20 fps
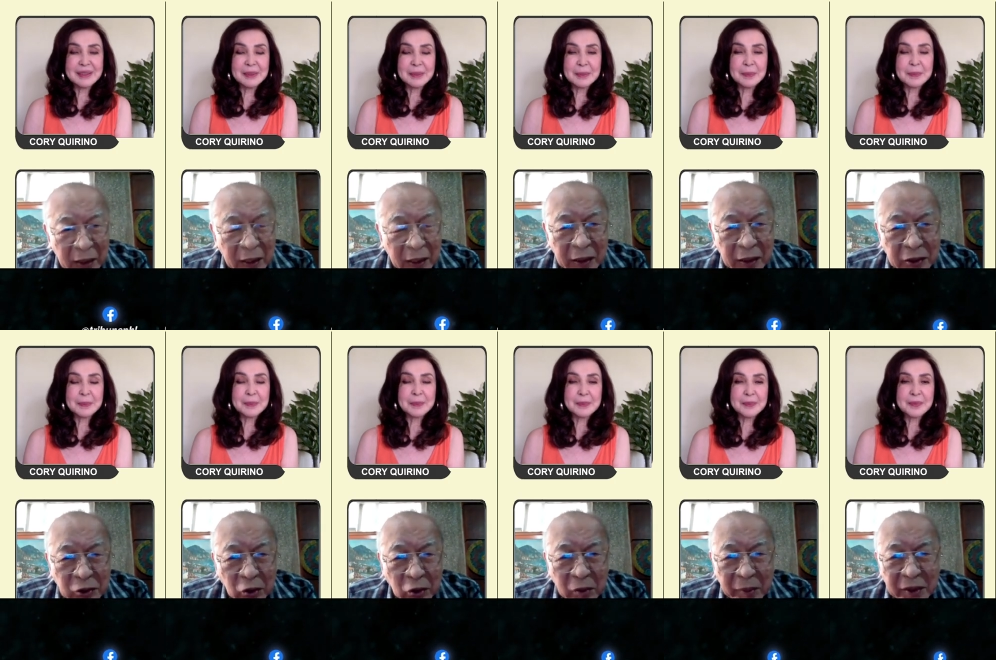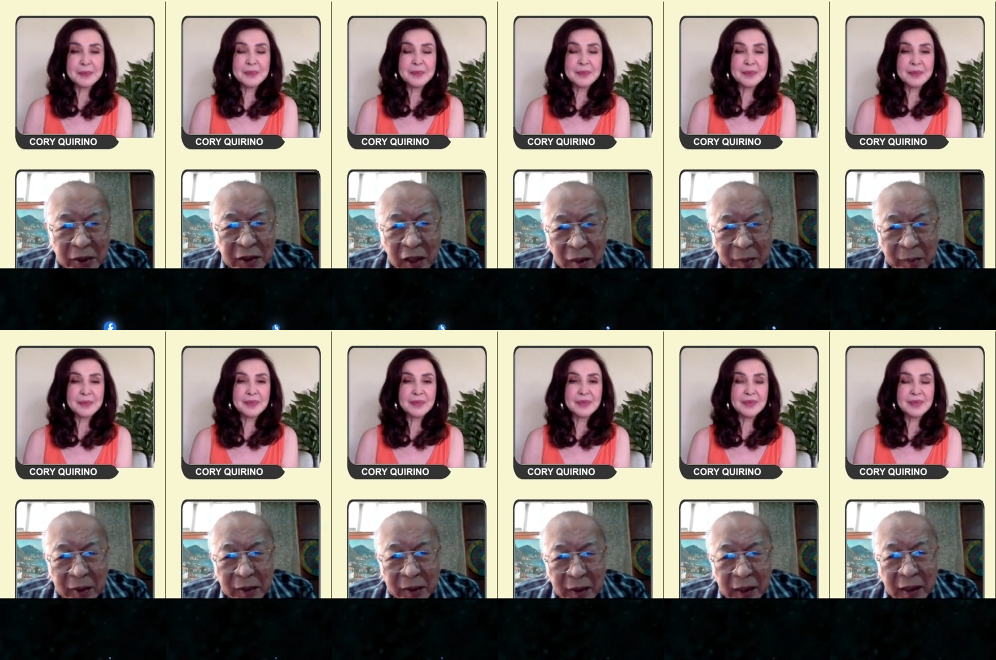Speaker 1: and Soulmates
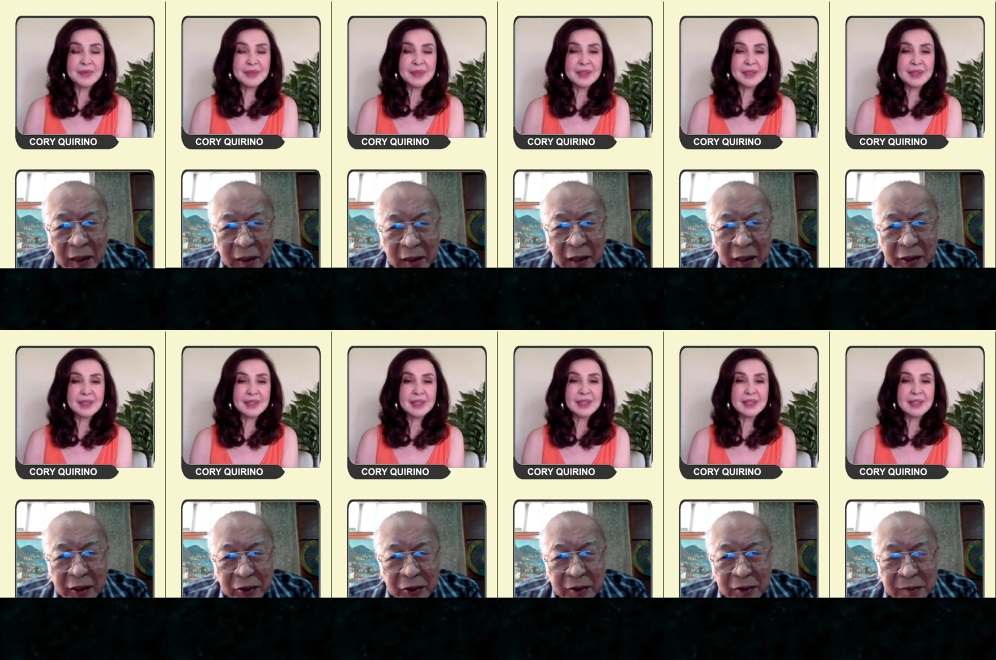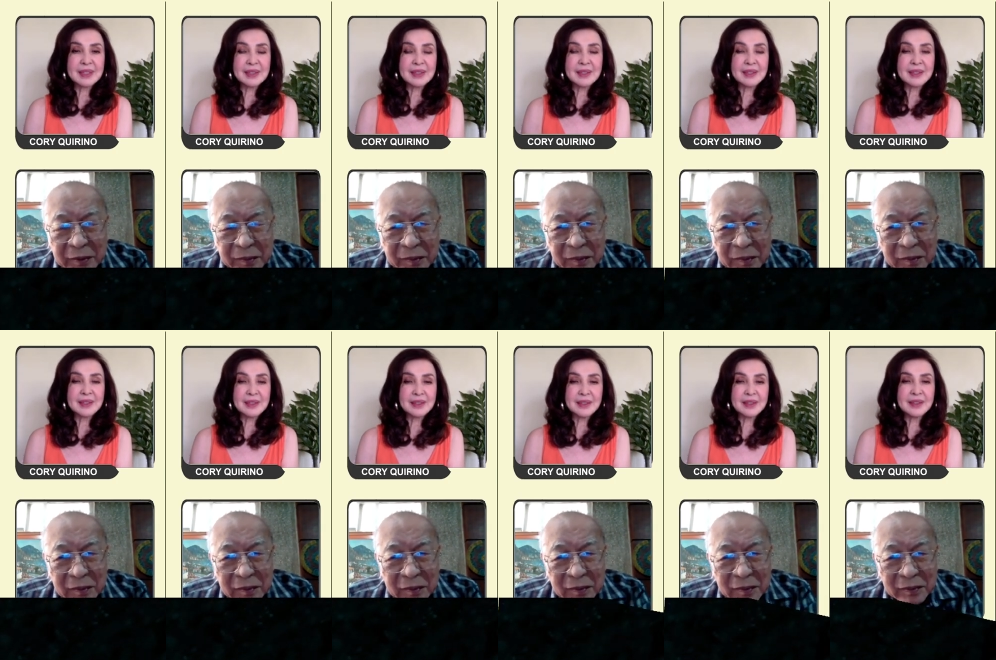Karma Reincarnation.
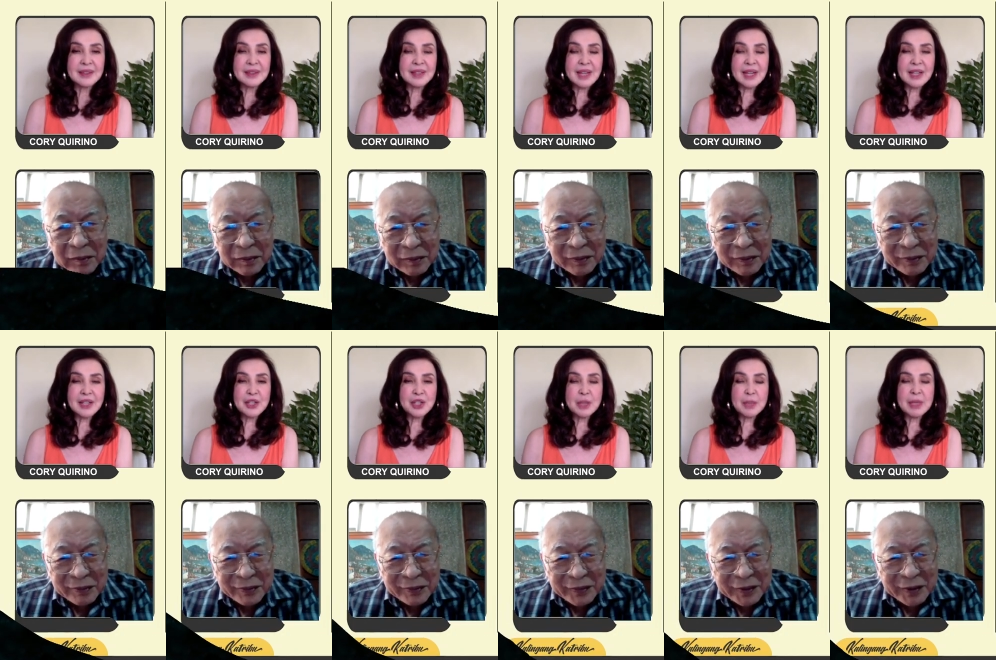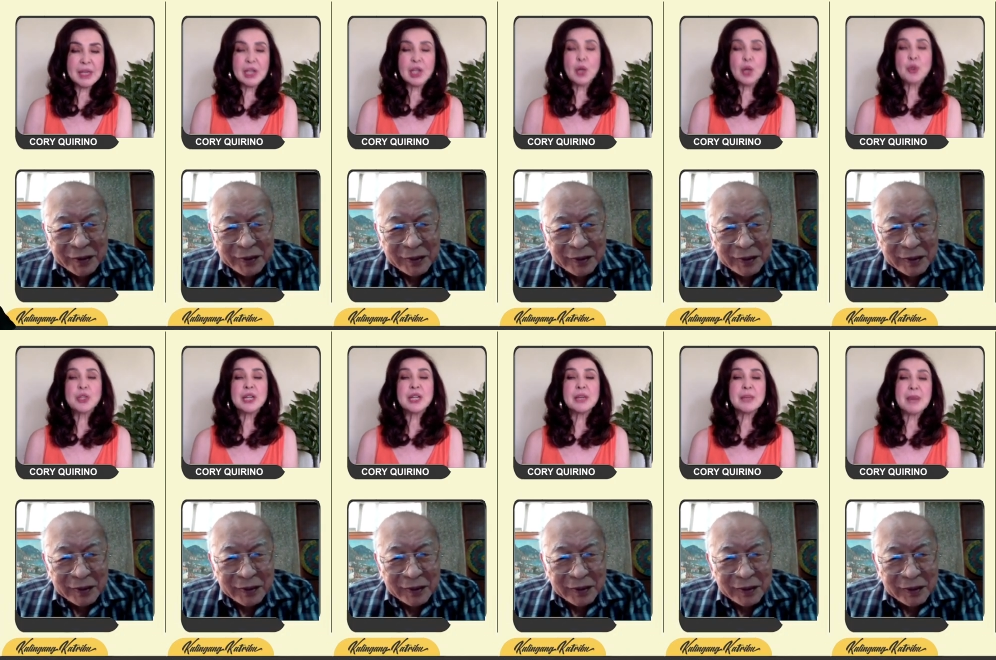
Speaker 2: Thanks, Jimmy.
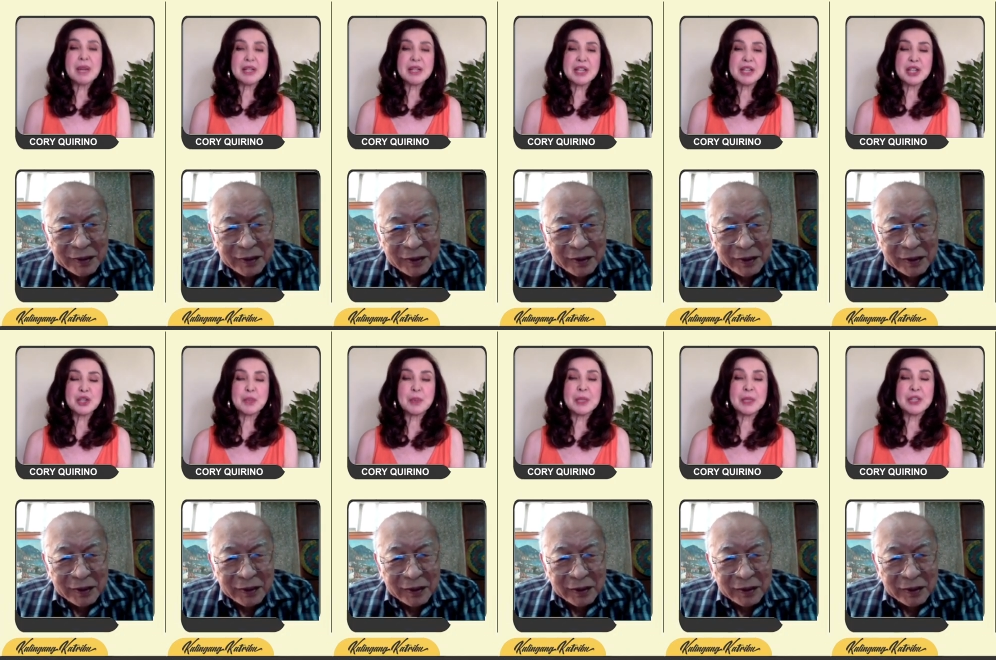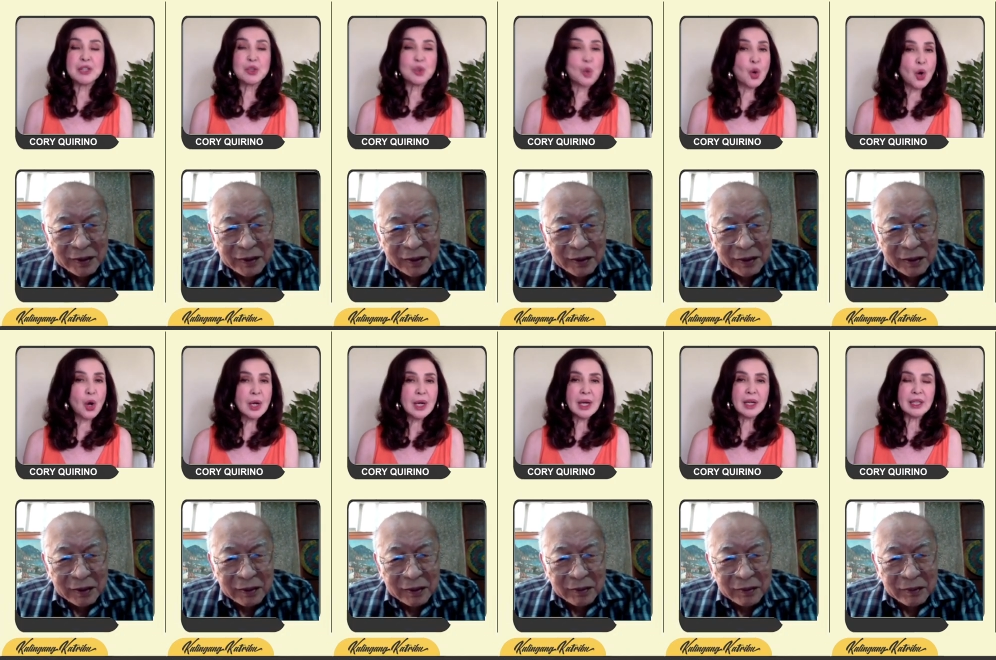Closing message, please, to
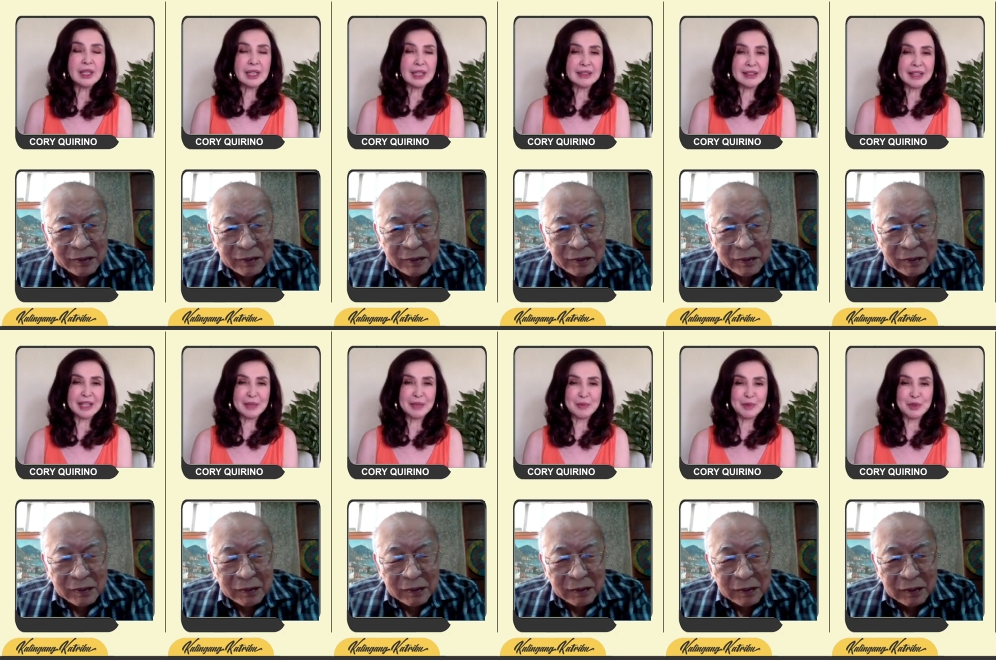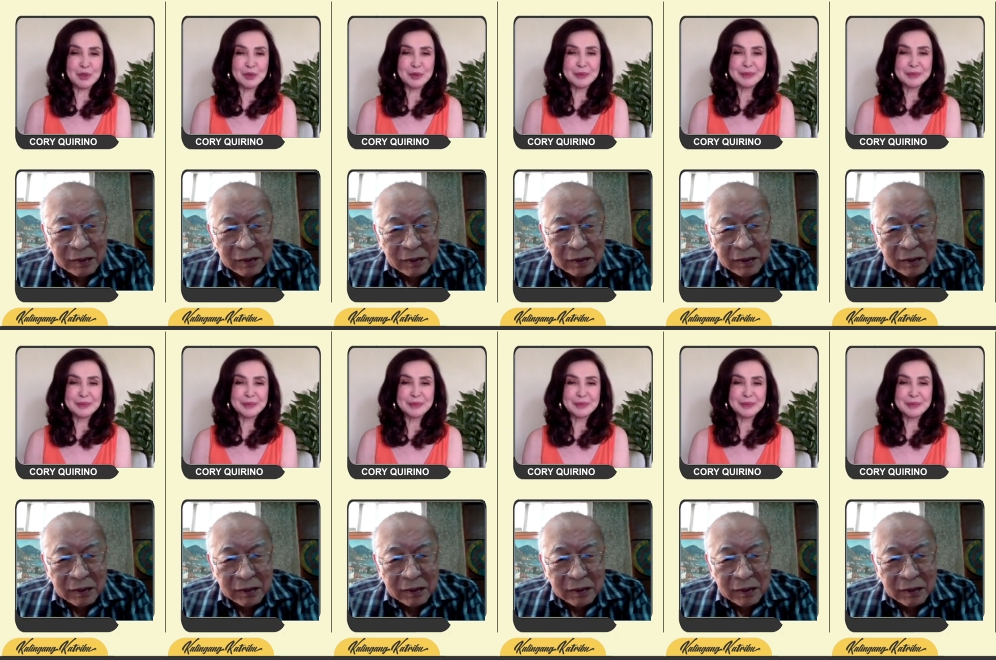all our Katribu.